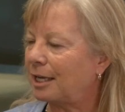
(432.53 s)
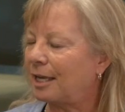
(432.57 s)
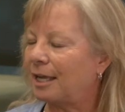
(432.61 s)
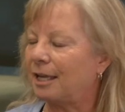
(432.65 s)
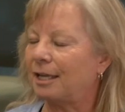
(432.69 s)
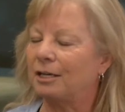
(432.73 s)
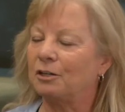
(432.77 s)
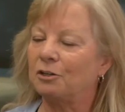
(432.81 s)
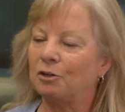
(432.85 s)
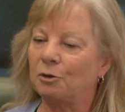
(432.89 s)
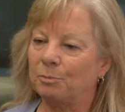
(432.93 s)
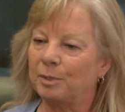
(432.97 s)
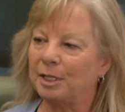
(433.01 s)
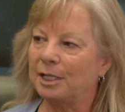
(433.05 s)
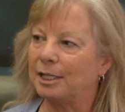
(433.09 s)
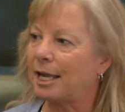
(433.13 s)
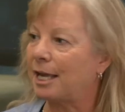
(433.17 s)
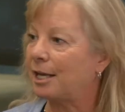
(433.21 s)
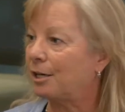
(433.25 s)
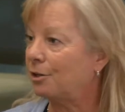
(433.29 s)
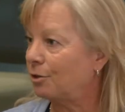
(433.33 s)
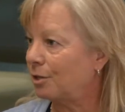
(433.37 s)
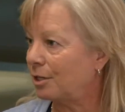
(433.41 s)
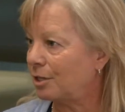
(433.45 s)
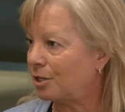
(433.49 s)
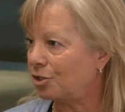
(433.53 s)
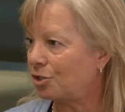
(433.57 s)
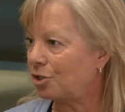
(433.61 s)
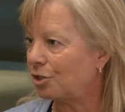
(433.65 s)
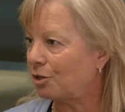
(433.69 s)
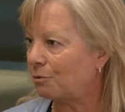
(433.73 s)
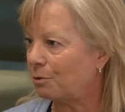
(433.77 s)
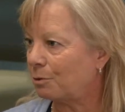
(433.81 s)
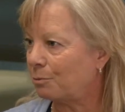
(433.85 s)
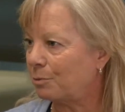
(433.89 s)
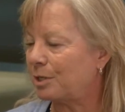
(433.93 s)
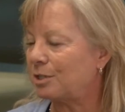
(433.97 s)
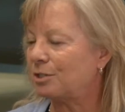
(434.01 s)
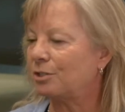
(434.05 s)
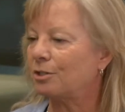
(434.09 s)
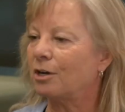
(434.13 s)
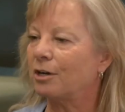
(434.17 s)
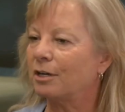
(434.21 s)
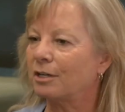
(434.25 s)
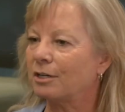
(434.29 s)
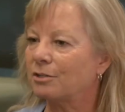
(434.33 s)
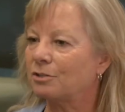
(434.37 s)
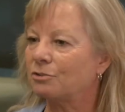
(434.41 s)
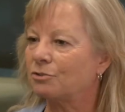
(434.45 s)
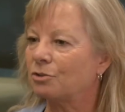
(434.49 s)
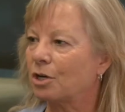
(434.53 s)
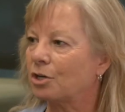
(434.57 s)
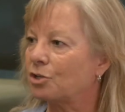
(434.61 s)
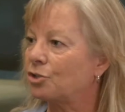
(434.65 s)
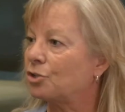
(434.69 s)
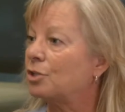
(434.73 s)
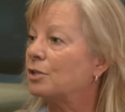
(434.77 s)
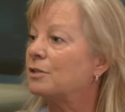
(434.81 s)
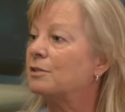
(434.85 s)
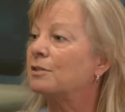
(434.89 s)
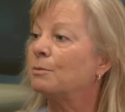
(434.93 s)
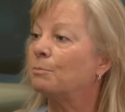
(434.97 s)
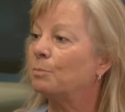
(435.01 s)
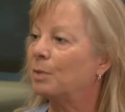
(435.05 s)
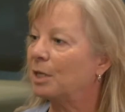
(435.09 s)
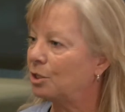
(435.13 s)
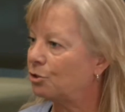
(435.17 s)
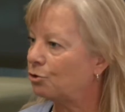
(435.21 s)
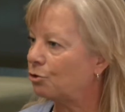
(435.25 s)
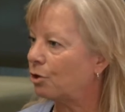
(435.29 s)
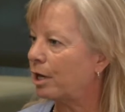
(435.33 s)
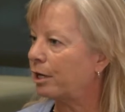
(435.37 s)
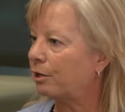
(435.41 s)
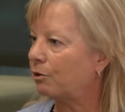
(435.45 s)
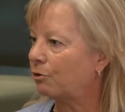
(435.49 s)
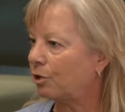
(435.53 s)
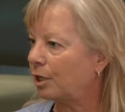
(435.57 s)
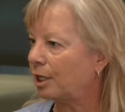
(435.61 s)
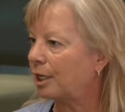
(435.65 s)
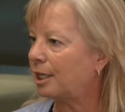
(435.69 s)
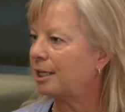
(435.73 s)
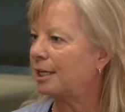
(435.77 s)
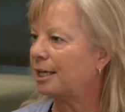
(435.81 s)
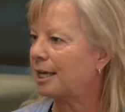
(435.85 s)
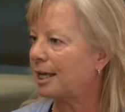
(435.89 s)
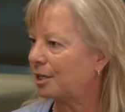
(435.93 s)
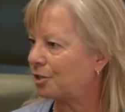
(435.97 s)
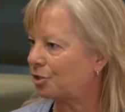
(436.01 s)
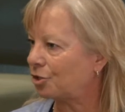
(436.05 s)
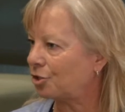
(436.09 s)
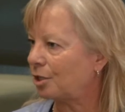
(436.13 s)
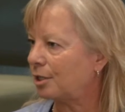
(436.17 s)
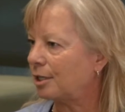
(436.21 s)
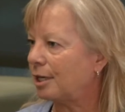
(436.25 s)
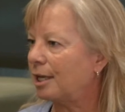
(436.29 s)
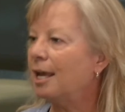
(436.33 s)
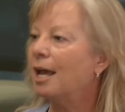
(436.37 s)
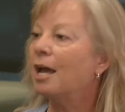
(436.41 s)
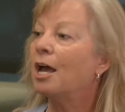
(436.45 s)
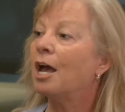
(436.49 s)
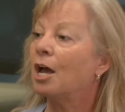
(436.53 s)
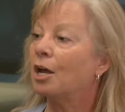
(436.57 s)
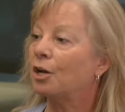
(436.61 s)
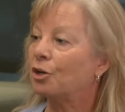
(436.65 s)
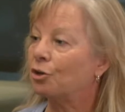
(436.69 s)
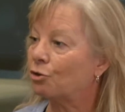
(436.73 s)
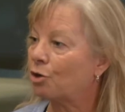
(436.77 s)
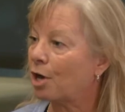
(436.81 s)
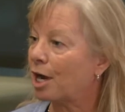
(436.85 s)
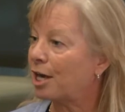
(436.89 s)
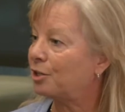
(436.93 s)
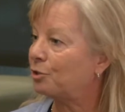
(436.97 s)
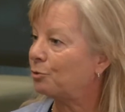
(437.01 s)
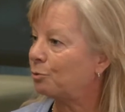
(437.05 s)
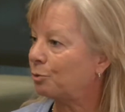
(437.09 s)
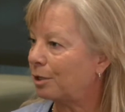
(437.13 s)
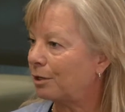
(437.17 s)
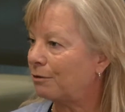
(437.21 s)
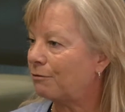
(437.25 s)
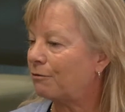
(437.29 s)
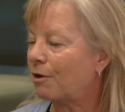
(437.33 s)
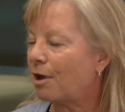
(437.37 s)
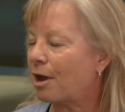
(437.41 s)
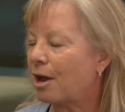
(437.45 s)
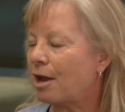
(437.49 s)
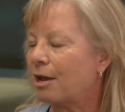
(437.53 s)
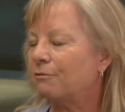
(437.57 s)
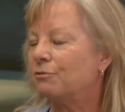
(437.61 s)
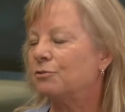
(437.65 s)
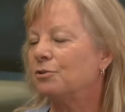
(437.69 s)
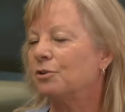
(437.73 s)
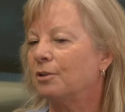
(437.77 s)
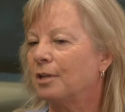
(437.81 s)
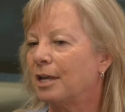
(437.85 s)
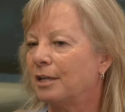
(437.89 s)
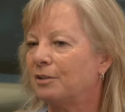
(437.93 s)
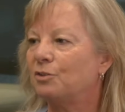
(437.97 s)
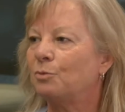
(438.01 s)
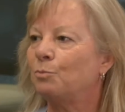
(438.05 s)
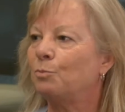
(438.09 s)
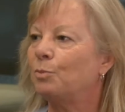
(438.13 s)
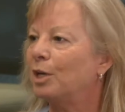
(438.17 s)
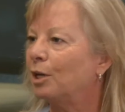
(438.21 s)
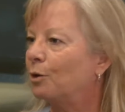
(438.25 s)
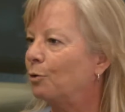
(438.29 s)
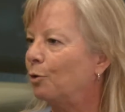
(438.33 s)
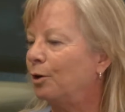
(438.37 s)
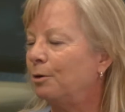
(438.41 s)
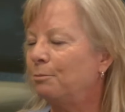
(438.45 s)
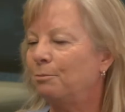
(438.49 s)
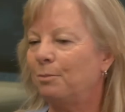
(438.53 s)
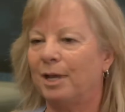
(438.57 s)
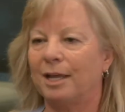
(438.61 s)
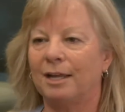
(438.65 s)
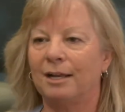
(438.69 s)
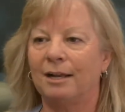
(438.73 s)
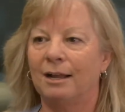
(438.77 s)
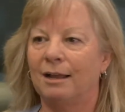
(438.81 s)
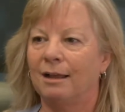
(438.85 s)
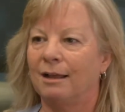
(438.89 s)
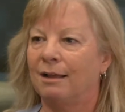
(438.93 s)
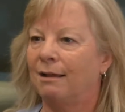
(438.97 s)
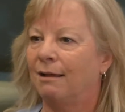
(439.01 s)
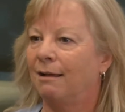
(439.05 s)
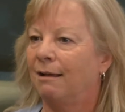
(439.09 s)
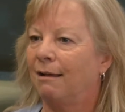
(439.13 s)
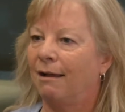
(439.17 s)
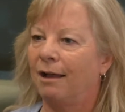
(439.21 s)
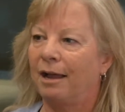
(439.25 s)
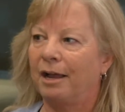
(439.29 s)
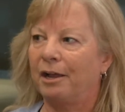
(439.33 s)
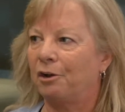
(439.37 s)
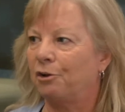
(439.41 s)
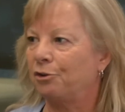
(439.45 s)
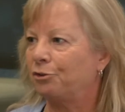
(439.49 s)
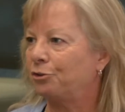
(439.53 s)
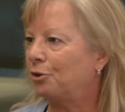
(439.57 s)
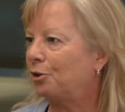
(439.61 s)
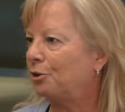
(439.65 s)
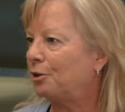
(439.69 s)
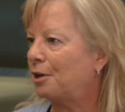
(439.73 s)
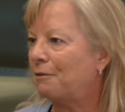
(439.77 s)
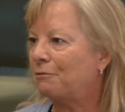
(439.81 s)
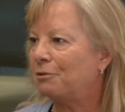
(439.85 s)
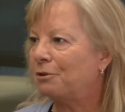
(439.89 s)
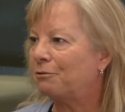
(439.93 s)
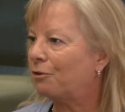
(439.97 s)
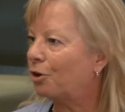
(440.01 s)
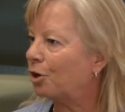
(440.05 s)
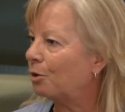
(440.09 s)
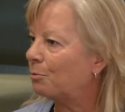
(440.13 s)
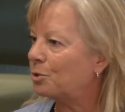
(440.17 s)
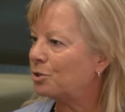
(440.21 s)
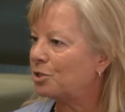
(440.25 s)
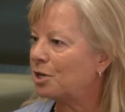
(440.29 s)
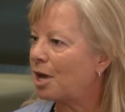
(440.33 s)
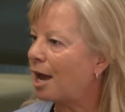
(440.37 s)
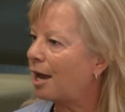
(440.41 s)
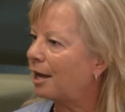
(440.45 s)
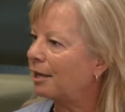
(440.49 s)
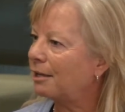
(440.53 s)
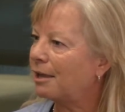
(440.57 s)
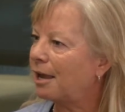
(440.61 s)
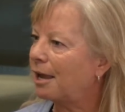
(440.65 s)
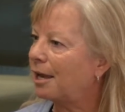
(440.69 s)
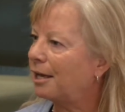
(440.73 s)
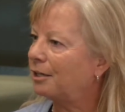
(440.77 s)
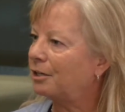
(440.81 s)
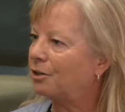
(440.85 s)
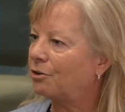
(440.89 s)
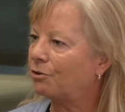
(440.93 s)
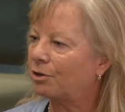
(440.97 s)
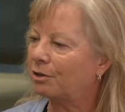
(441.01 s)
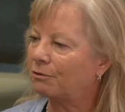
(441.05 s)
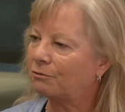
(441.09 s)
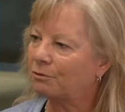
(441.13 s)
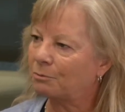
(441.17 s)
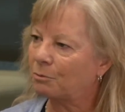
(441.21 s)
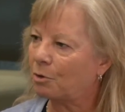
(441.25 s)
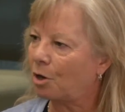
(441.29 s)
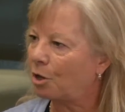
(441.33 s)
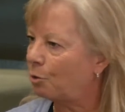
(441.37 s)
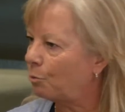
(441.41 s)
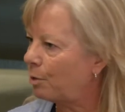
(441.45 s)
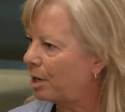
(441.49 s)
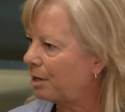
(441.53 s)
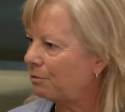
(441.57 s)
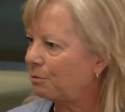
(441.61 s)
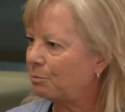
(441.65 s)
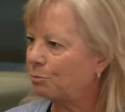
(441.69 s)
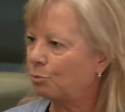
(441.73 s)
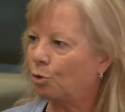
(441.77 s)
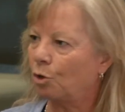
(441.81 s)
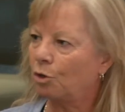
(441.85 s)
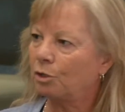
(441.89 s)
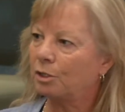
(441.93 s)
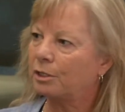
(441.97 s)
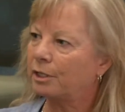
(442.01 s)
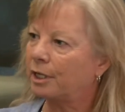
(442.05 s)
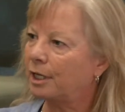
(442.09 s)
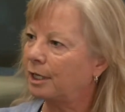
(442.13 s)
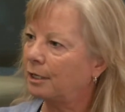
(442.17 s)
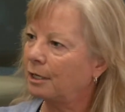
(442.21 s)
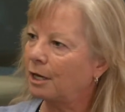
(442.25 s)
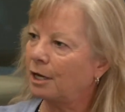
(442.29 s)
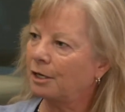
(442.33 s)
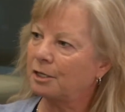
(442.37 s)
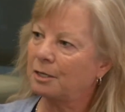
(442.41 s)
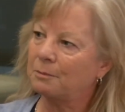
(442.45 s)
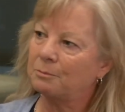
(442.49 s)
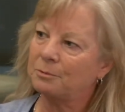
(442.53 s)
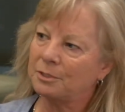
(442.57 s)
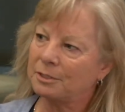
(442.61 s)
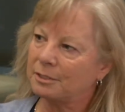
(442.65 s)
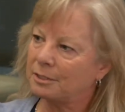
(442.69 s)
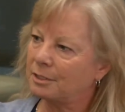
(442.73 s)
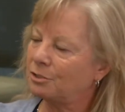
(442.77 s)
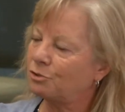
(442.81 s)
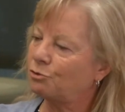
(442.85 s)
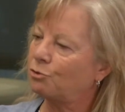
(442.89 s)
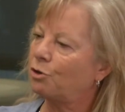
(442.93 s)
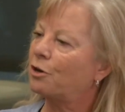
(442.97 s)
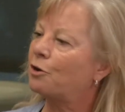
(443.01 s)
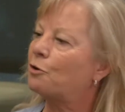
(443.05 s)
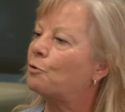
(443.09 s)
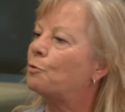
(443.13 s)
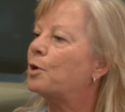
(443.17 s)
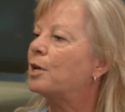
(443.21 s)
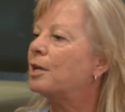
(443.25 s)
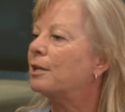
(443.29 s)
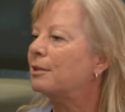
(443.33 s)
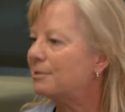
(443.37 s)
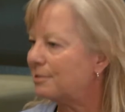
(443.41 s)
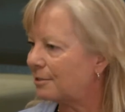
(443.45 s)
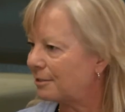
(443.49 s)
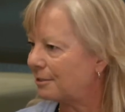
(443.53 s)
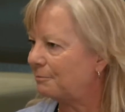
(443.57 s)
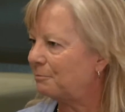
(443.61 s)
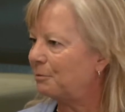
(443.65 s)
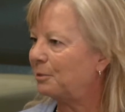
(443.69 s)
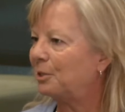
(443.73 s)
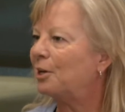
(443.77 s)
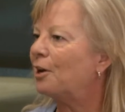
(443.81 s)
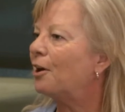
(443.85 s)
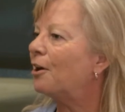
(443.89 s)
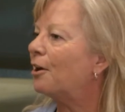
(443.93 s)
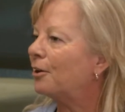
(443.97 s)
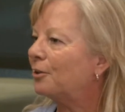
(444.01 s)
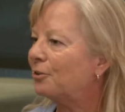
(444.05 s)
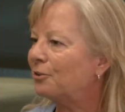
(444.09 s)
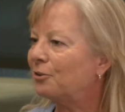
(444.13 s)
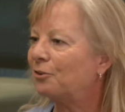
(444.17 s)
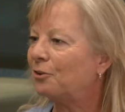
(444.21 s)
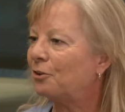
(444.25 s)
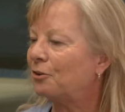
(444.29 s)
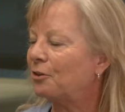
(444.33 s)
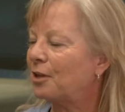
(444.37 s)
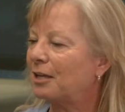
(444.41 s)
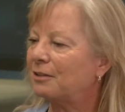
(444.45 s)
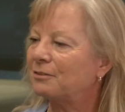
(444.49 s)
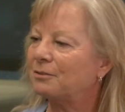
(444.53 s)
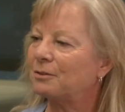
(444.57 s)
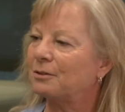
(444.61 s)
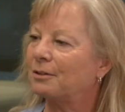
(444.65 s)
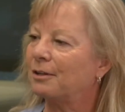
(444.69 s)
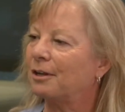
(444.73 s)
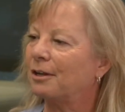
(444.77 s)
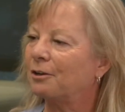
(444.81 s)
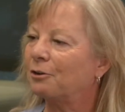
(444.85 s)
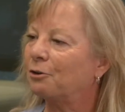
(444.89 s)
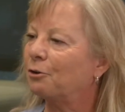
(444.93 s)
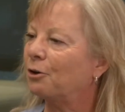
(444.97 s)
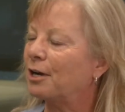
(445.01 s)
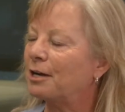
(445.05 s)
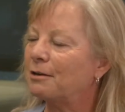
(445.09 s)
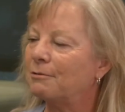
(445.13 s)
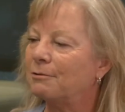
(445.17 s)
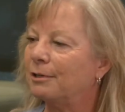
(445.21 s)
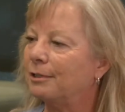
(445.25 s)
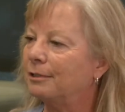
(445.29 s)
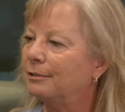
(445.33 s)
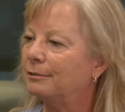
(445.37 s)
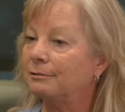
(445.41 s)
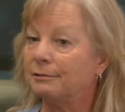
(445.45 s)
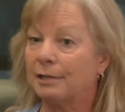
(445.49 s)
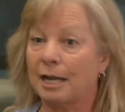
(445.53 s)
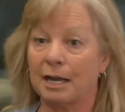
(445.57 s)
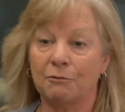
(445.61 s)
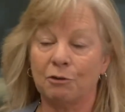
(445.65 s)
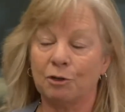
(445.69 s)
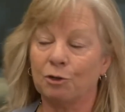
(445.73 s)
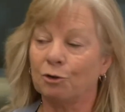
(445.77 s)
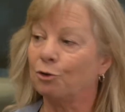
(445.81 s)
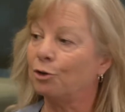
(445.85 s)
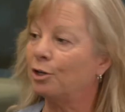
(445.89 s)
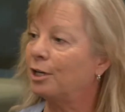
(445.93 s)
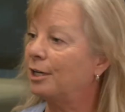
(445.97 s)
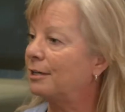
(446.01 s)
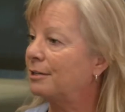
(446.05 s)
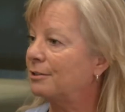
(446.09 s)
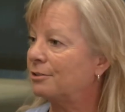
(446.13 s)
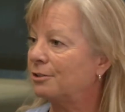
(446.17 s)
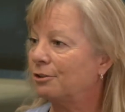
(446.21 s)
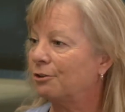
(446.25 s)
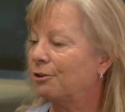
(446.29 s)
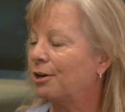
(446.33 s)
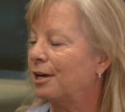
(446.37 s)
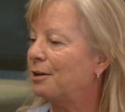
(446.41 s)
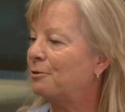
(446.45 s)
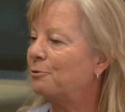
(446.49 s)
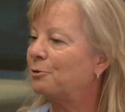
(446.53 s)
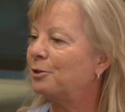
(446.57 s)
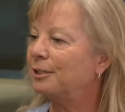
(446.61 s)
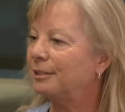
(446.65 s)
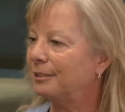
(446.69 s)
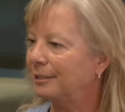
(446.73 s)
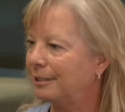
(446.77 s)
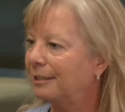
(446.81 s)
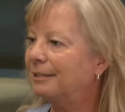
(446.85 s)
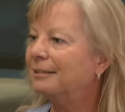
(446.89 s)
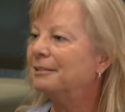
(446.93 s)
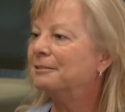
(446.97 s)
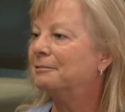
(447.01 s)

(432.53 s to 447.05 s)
in, and it will be later this year when we start construction, is the Big Dry Creek connection under I-25. So that's a big one. But I also love the Farmers High Line going from all the way from Northland on up to Trailwinds and beyond. So that's a great one. Niver Creek is a great one.